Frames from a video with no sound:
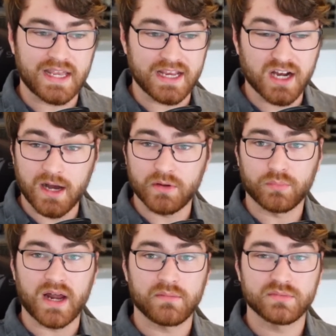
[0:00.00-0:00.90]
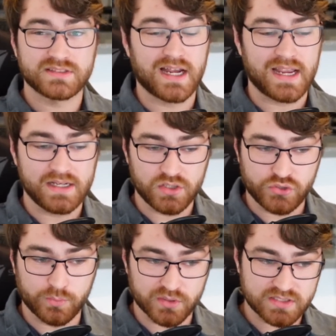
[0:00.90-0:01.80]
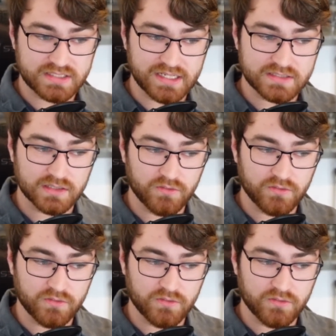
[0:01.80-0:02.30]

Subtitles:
a common problem. It's not 82%